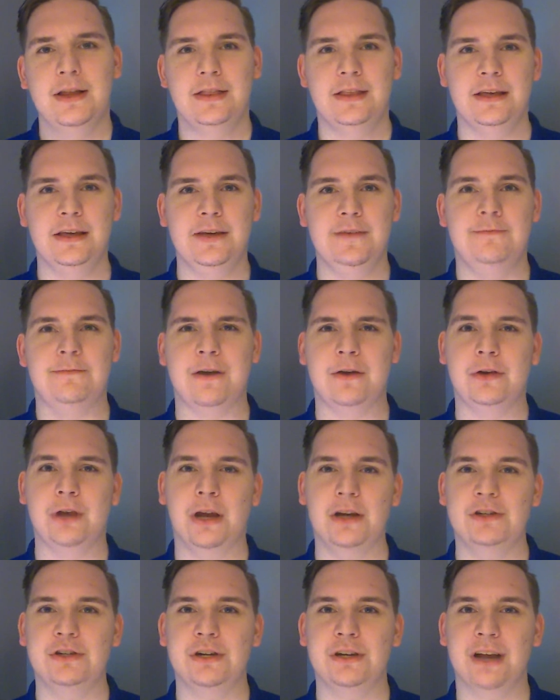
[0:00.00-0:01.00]
The
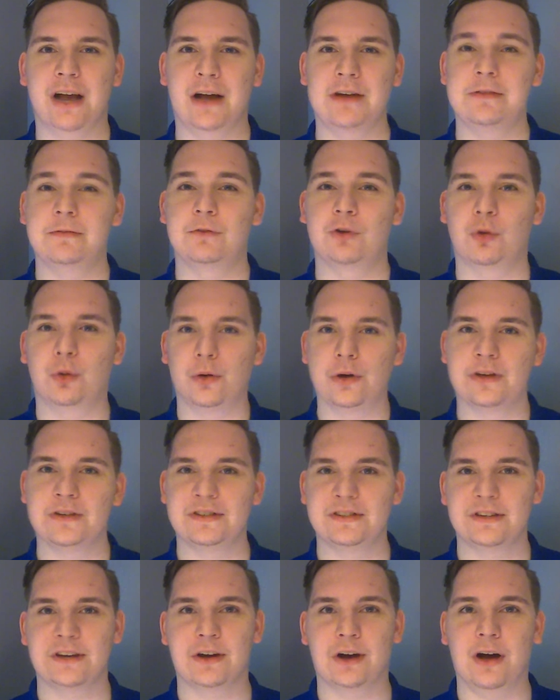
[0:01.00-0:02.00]
Foundation kind of
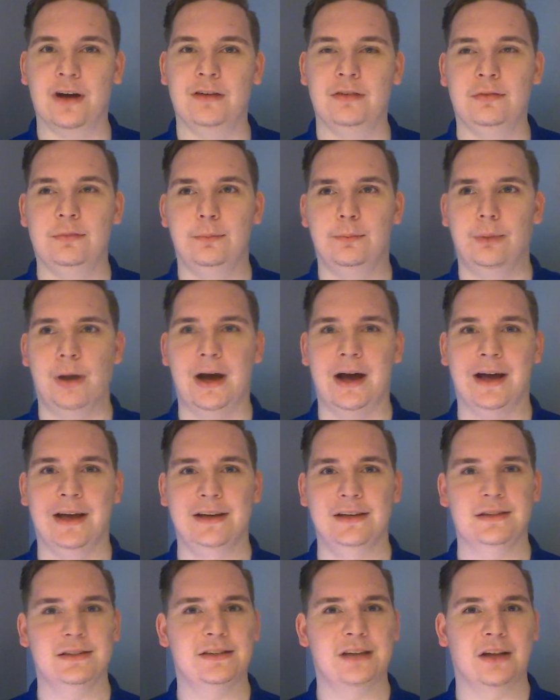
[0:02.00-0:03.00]
cordons it off
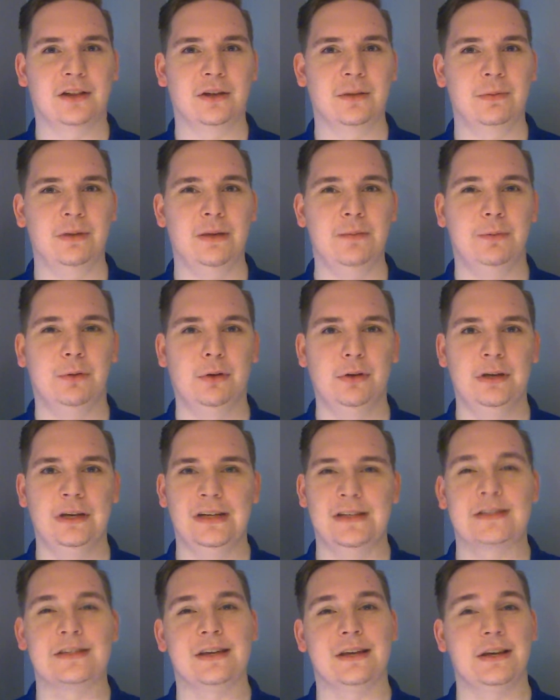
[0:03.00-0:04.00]
by telling people
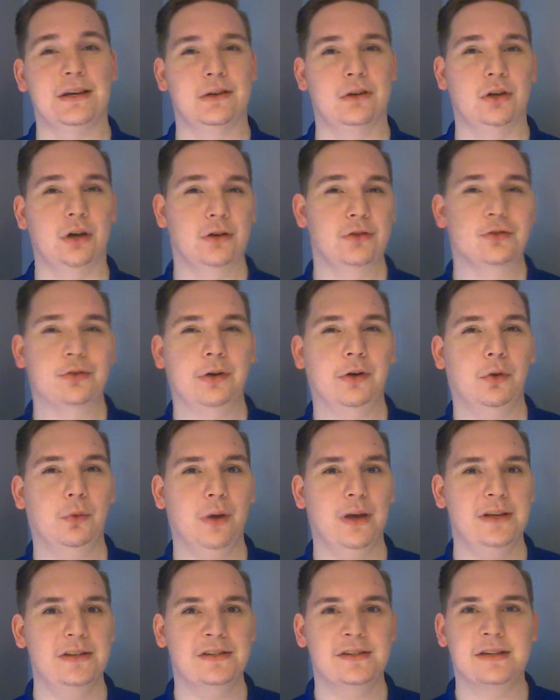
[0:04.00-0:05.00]
it's industrial
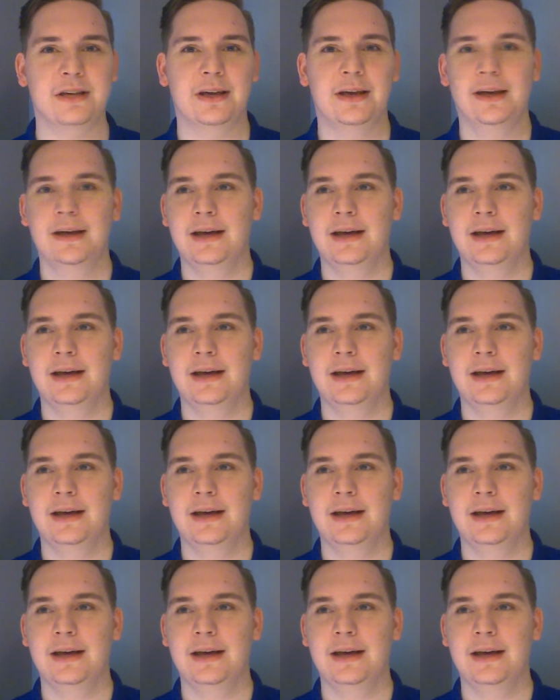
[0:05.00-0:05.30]
waste.